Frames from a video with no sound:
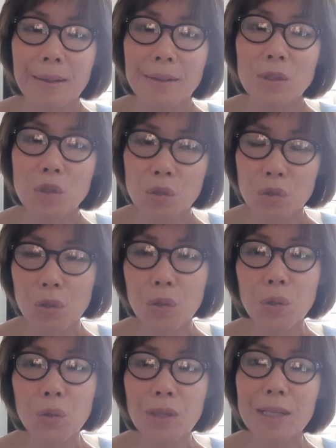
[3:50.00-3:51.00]
The
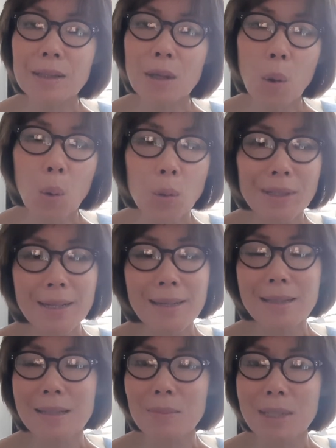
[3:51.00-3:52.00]
truth in the Old
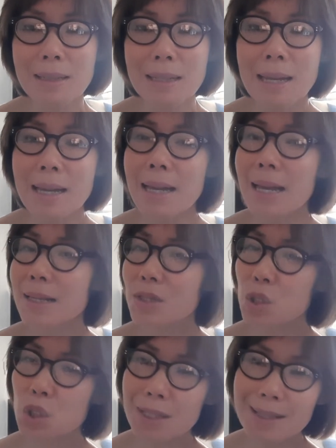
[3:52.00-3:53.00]
Testament
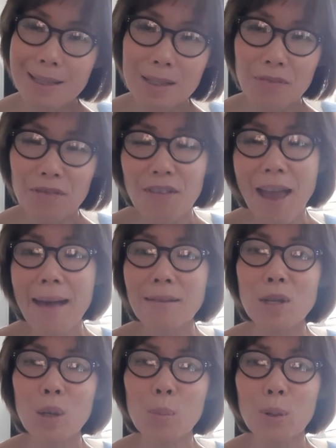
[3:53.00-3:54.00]
is just as
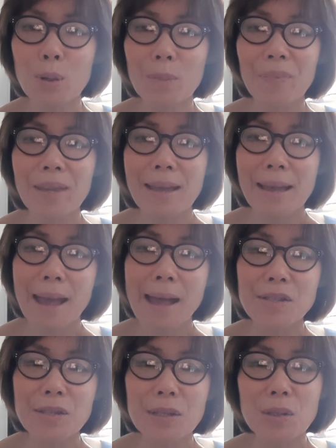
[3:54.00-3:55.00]
valuable
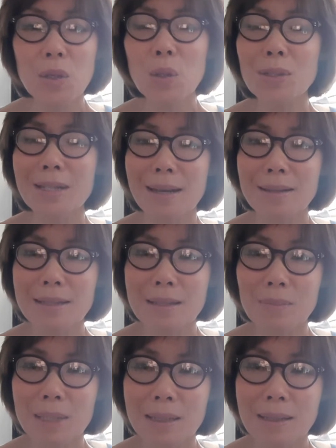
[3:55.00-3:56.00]
as the New
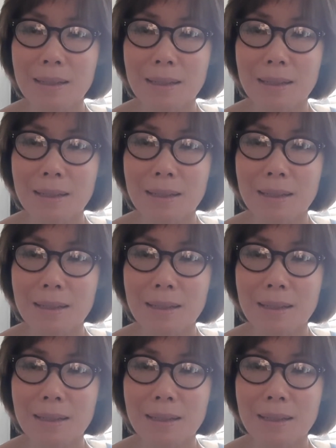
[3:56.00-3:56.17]
Testament.